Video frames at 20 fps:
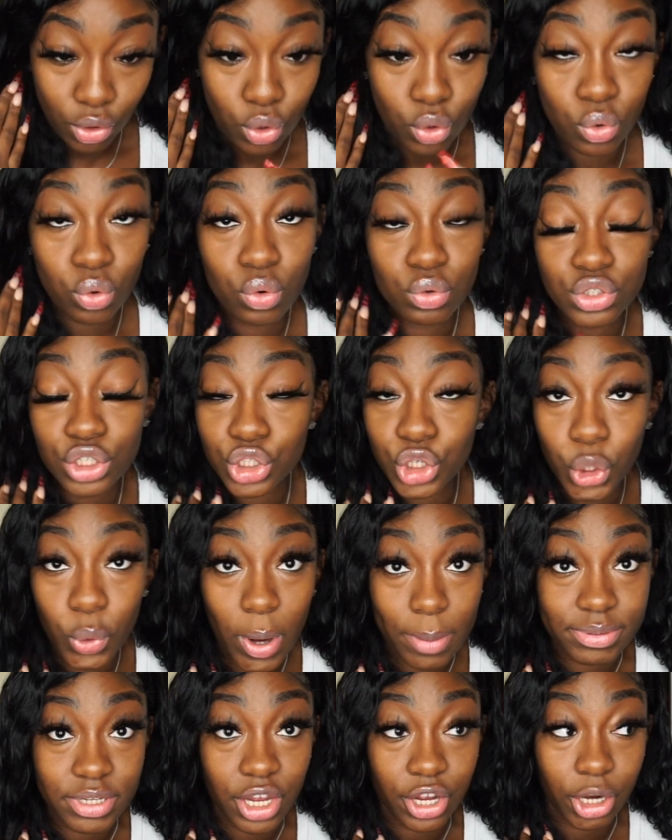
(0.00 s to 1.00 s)
Who's gonna do your
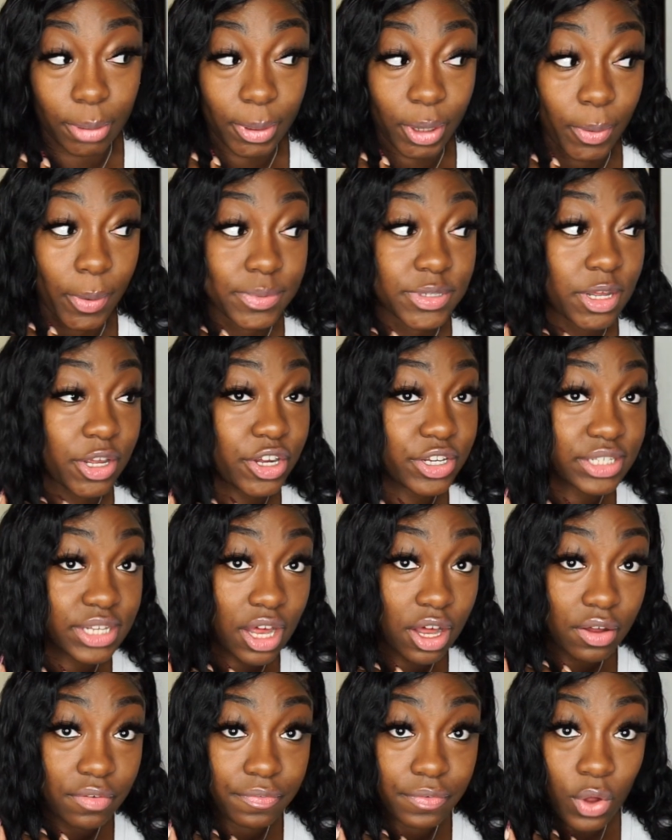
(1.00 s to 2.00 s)
website? You're gonna make your website
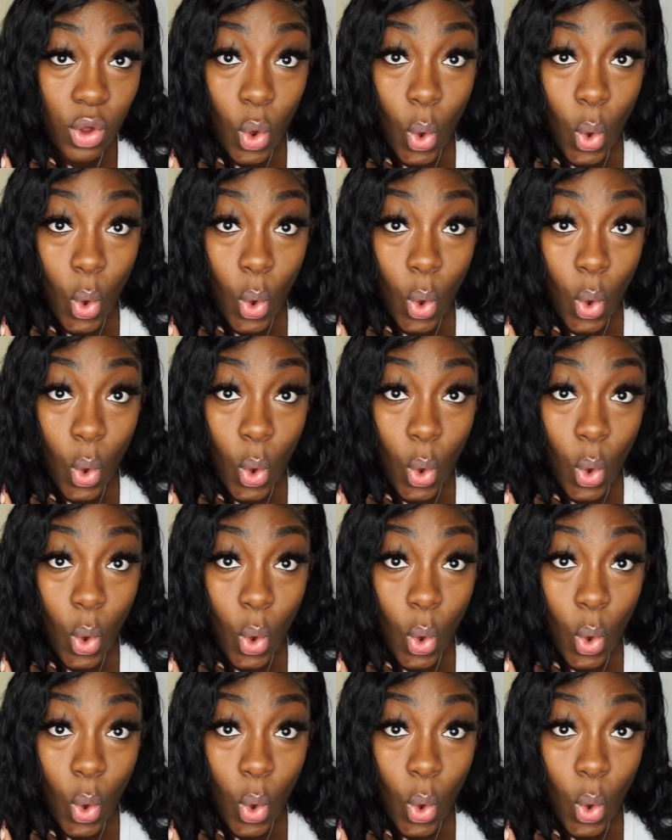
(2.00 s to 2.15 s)
yourself?